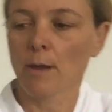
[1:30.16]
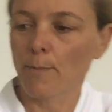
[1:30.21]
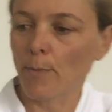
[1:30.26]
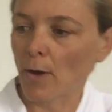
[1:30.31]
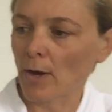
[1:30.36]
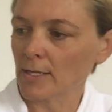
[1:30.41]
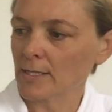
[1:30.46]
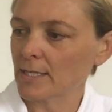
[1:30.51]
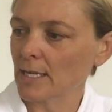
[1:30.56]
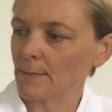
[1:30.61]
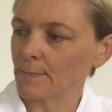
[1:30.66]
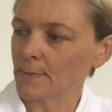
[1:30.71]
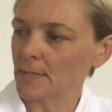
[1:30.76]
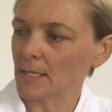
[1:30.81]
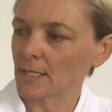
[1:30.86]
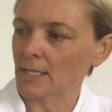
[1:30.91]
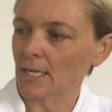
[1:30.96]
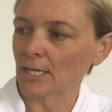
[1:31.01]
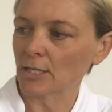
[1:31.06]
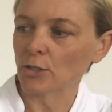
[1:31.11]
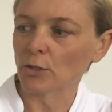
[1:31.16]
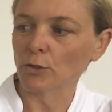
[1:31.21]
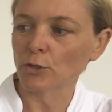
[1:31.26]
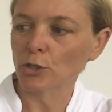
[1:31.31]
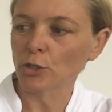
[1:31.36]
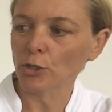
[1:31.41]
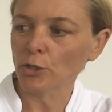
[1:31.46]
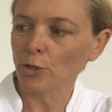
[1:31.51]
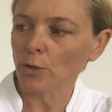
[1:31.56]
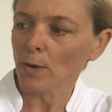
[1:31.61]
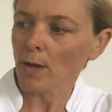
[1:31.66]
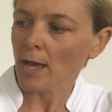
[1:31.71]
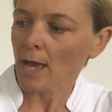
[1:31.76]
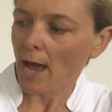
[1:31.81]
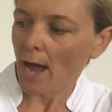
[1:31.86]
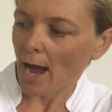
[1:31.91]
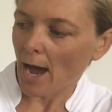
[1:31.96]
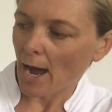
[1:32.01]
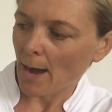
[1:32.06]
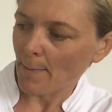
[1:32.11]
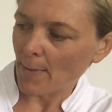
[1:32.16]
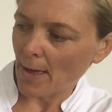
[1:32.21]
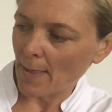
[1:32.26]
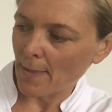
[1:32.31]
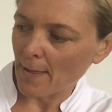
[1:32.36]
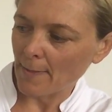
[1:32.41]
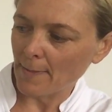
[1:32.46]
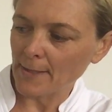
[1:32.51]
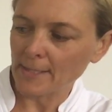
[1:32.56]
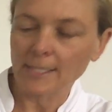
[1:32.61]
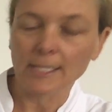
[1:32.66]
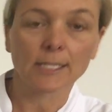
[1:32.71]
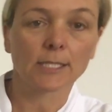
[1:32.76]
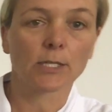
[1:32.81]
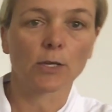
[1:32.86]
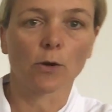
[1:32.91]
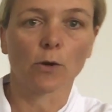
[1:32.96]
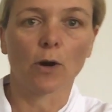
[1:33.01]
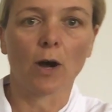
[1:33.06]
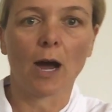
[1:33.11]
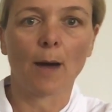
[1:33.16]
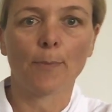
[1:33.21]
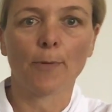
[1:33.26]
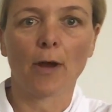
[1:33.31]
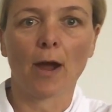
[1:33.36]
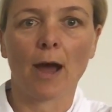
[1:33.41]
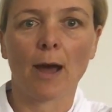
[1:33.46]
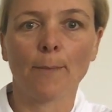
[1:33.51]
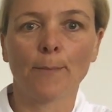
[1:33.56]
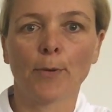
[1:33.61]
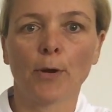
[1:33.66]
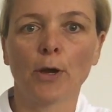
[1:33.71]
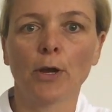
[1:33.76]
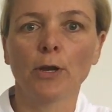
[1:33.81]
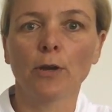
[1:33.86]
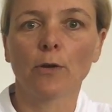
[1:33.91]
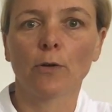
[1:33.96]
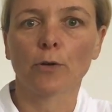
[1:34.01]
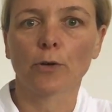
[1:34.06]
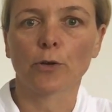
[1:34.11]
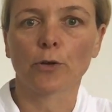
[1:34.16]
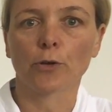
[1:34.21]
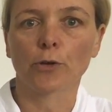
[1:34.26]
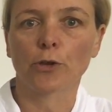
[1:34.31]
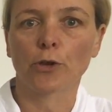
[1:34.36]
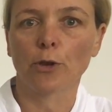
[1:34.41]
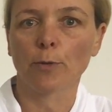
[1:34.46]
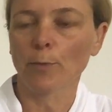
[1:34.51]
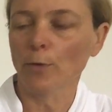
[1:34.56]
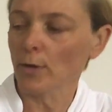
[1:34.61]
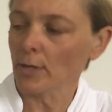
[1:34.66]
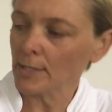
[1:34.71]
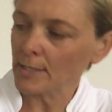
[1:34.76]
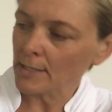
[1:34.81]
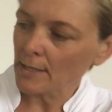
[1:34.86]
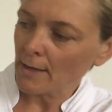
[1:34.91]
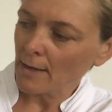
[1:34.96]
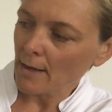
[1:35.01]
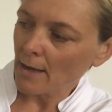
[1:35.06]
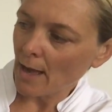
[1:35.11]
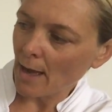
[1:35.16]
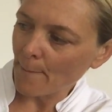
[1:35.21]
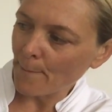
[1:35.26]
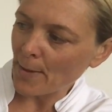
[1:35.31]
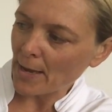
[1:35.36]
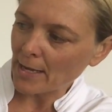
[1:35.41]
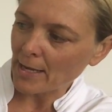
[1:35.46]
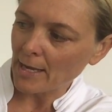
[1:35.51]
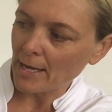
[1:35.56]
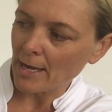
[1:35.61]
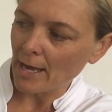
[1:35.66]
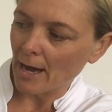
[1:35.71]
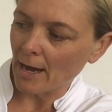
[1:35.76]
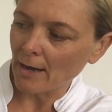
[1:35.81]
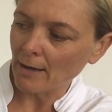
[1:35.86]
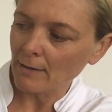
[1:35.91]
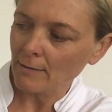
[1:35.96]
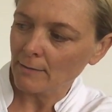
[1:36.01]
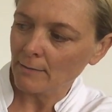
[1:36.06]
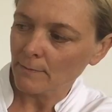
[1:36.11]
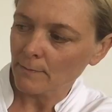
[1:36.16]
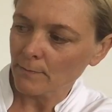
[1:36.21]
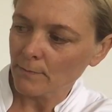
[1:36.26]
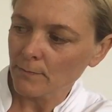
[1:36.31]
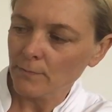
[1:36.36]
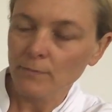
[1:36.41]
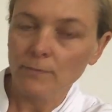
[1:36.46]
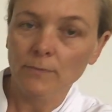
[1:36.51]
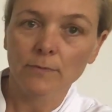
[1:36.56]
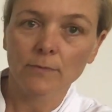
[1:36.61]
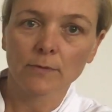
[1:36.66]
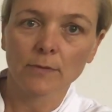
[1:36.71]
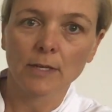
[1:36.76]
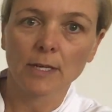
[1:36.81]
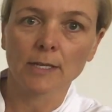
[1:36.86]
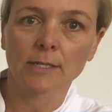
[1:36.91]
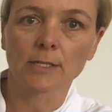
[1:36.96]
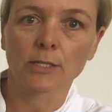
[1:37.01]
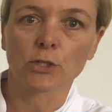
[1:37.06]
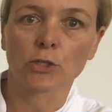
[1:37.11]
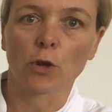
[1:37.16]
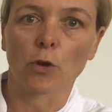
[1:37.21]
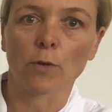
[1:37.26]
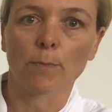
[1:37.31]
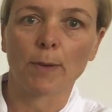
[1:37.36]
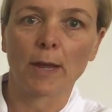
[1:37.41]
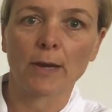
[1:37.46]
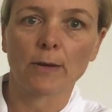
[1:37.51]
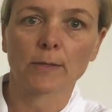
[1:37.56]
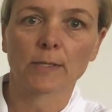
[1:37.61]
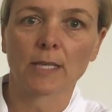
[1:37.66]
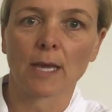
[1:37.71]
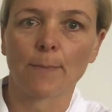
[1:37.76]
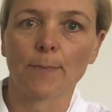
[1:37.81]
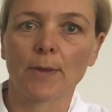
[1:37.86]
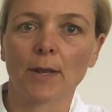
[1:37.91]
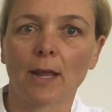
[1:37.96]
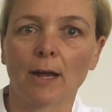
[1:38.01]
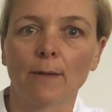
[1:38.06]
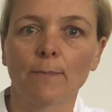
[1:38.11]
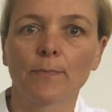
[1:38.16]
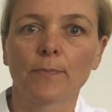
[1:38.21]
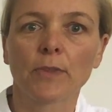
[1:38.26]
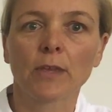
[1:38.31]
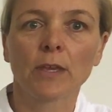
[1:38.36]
biceps attach onto, and then this is your upper arm bone or your humerus, and back here is your shoulder blade or scapula.